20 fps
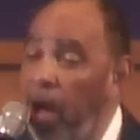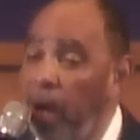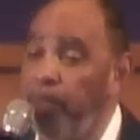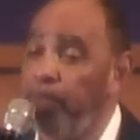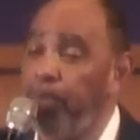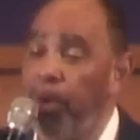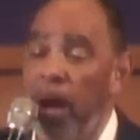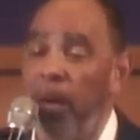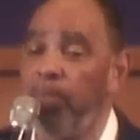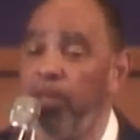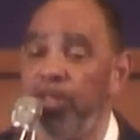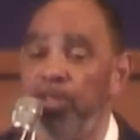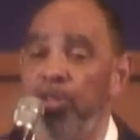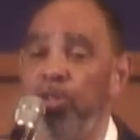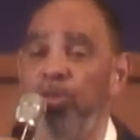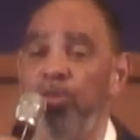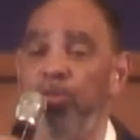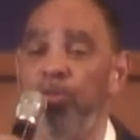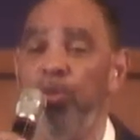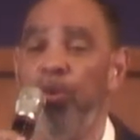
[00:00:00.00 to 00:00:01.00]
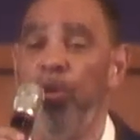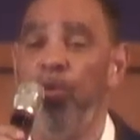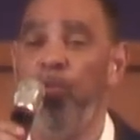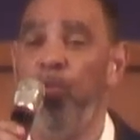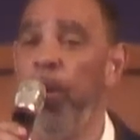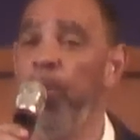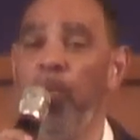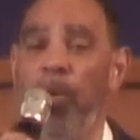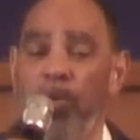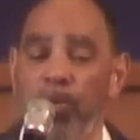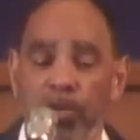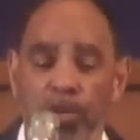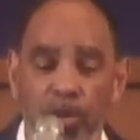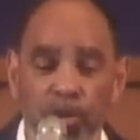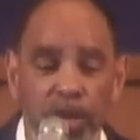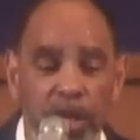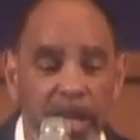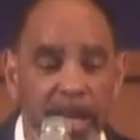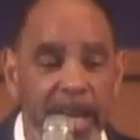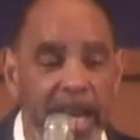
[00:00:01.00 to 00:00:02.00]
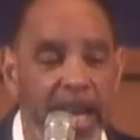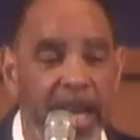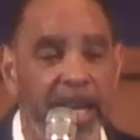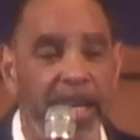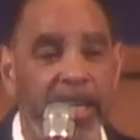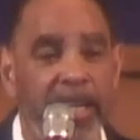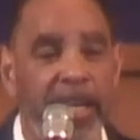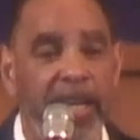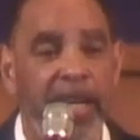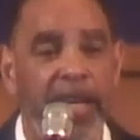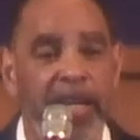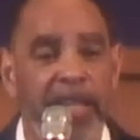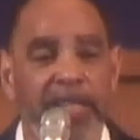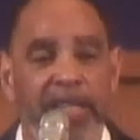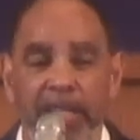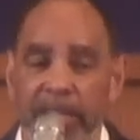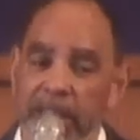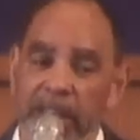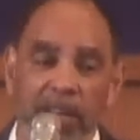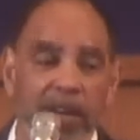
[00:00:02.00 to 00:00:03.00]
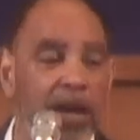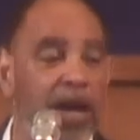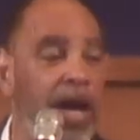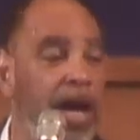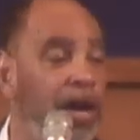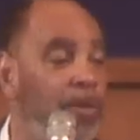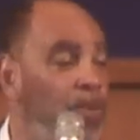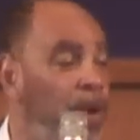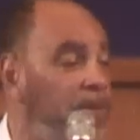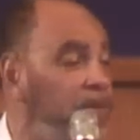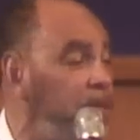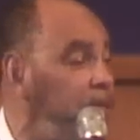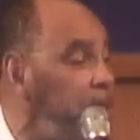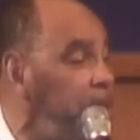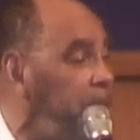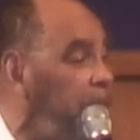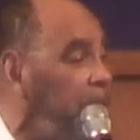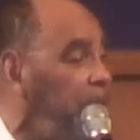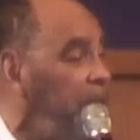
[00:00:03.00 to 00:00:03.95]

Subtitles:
I promise you, we won't do it again. She said, all right, Reverend.